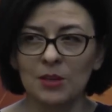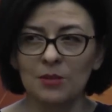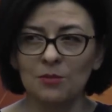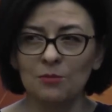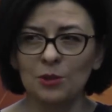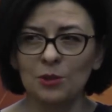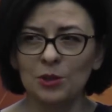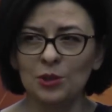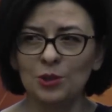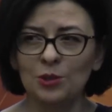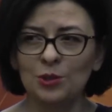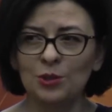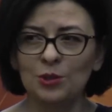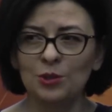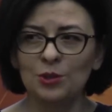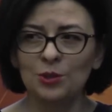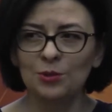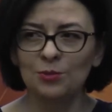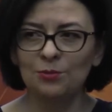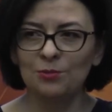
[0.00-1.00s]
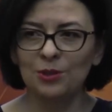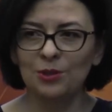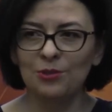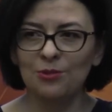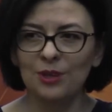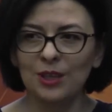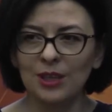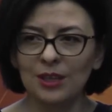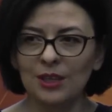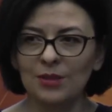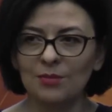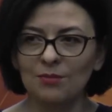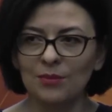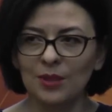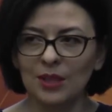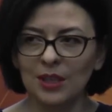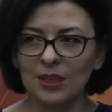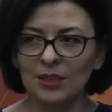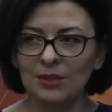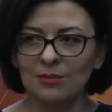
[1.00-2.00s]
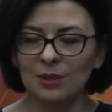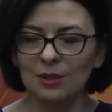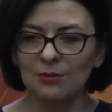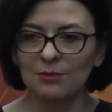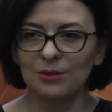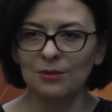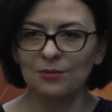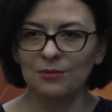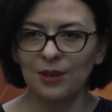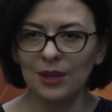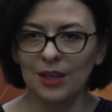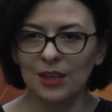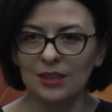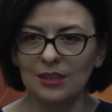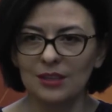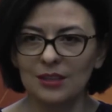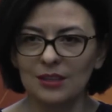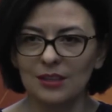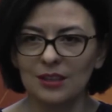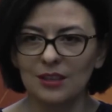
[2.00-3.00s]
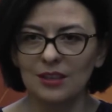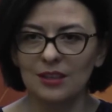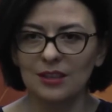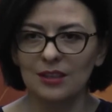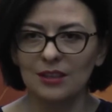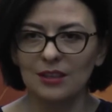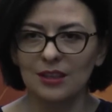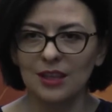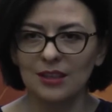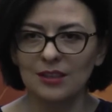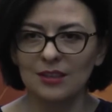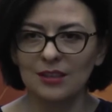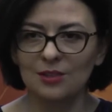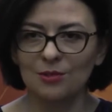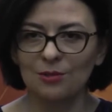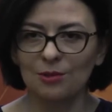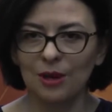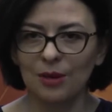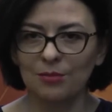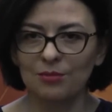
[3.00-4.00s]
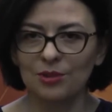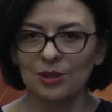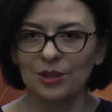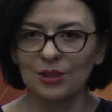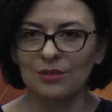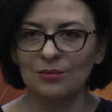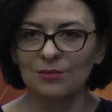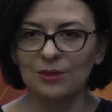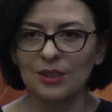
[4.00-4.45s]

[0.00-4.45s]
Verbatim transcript: what do we really mean when we fight uh, against corruption?